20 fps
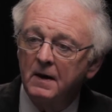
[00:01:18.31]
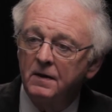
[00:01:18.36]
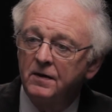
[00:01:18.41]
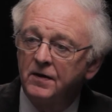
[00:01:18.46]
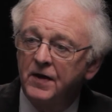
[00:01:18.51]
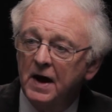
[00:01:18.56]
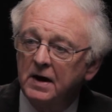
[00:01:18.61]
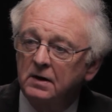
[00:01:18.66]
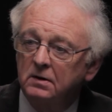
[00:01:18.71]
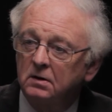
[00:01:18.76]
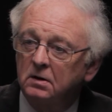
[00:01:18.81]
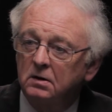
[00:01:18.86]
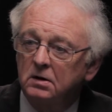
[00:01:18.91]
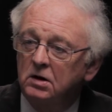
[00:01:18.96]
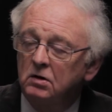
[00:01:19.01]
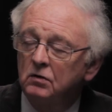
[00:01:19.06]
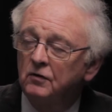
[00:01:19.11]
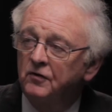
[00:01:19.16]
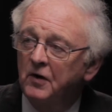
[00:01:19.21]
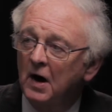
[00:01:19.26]
then
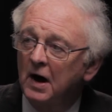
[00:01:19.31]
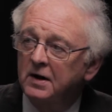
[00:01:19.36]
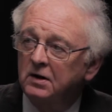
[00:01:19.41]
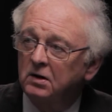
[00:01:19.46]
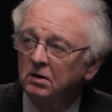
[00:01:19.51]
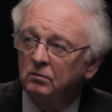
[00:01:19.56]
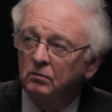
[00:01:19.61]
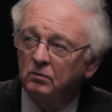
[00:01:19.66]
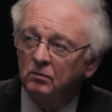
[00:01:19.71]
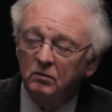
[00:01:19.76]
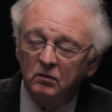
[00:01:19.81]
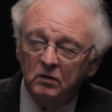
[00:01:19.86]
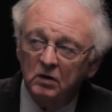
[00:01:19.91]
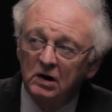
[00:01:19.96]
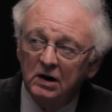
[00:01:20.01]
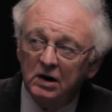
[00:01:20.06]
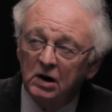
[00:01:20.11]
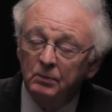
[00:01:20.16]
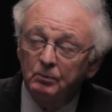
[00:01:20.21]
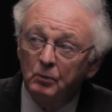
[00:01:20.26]
you find
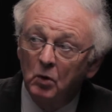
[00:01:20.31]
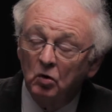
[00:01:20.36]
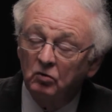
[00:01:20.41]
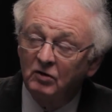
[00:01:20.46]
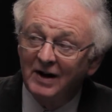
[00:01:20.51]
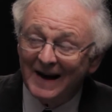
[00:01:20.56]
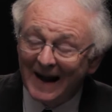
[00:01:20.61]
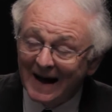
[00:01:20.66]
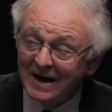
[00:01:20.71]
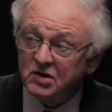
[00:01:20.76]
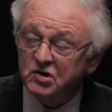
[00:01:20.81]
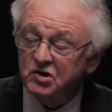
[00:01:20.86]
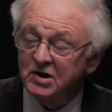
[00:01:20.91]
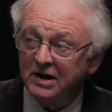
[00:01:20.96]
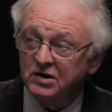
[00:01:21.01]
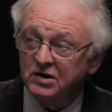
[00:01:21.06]
more relaxed